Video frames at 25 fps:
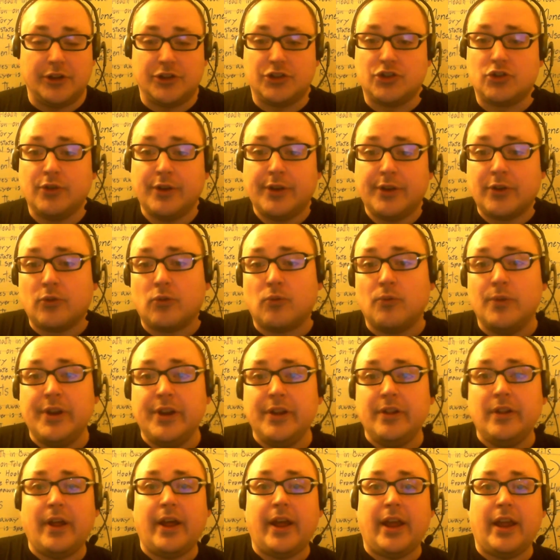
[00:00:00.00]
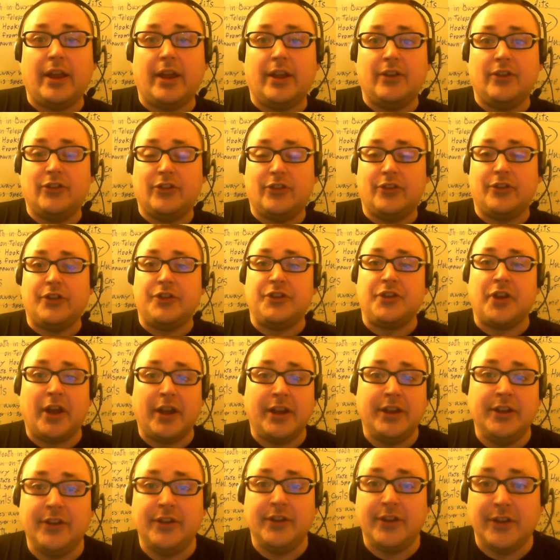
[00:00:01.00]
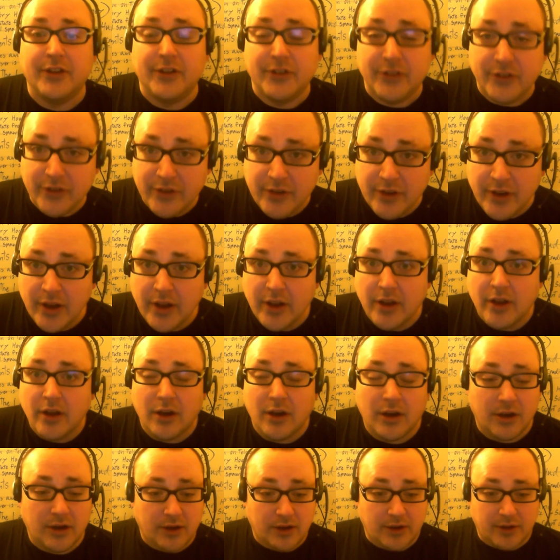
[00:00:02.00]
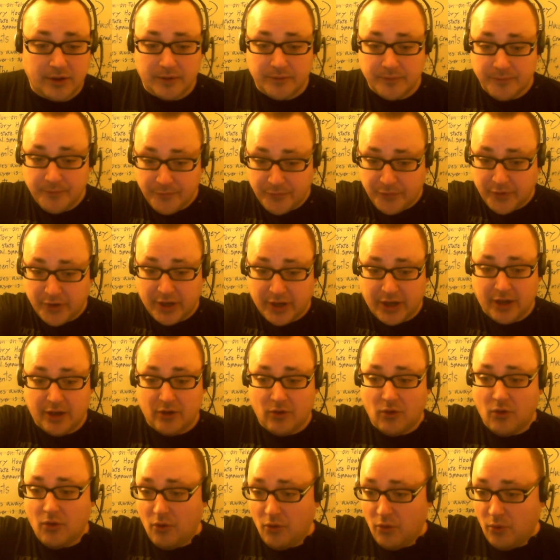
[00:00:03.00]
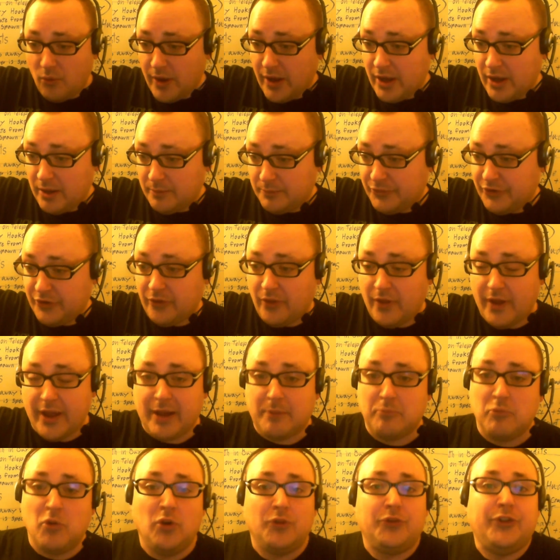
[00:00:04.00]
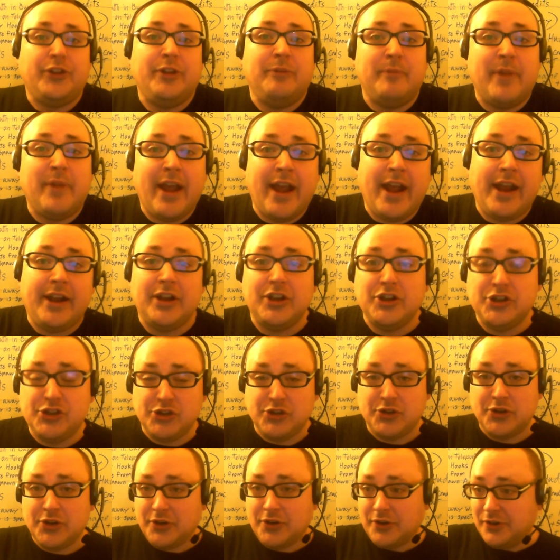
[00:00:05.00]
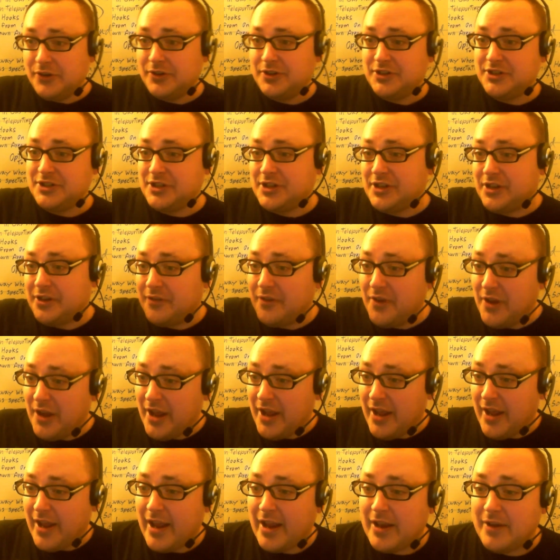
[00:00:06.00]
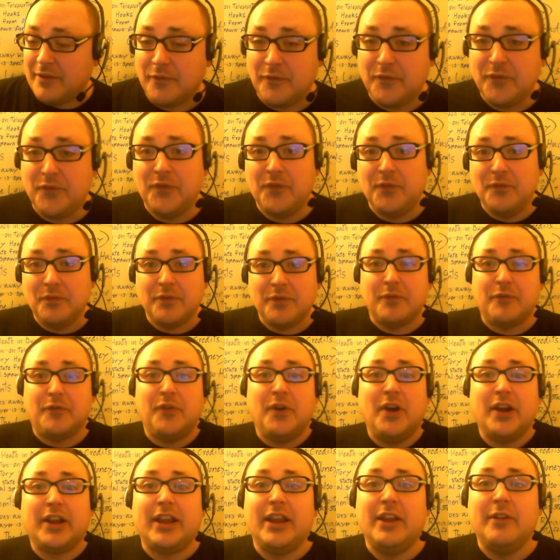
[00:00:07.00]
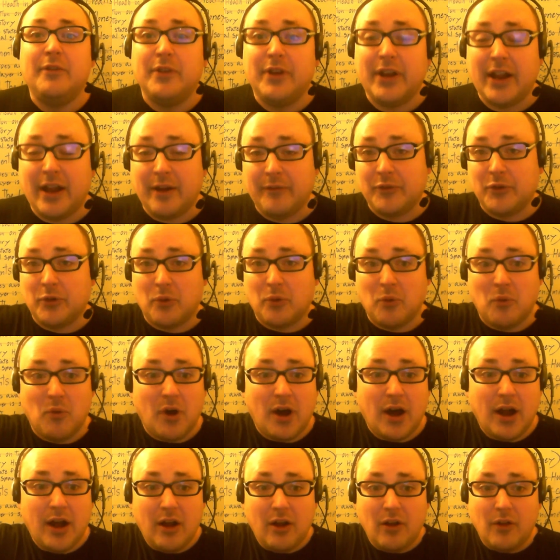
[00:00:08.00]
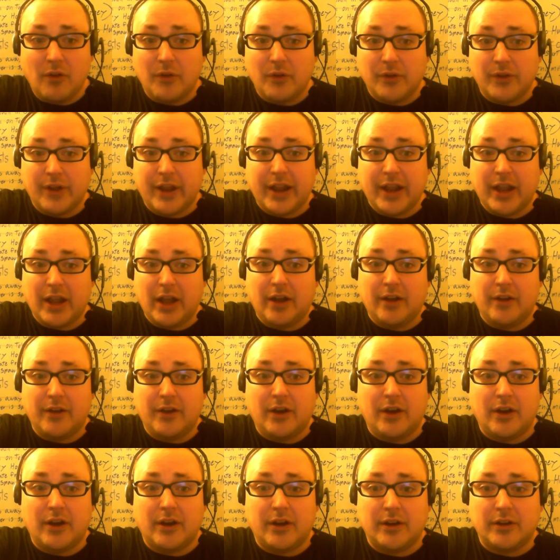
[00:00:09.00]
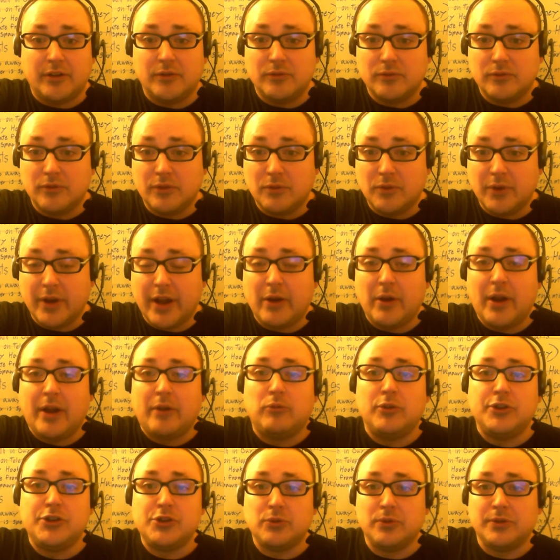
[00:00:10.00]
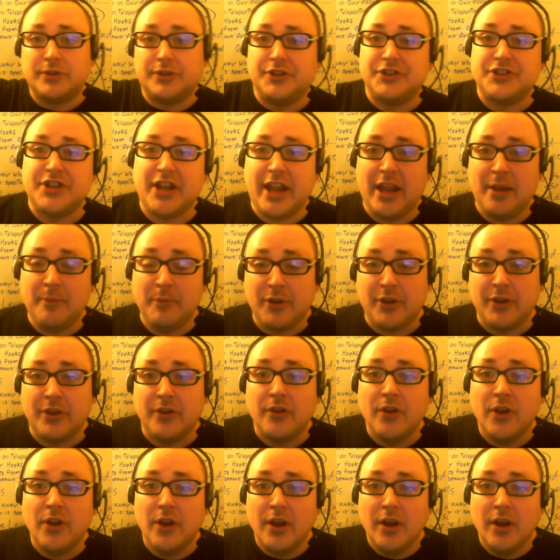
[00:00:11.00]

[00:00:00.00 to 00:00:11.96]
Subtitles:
trigger relays in the 90s, fucking all the way up to like multi-managers and fuck, even after a while, like at Ritual Entertainment,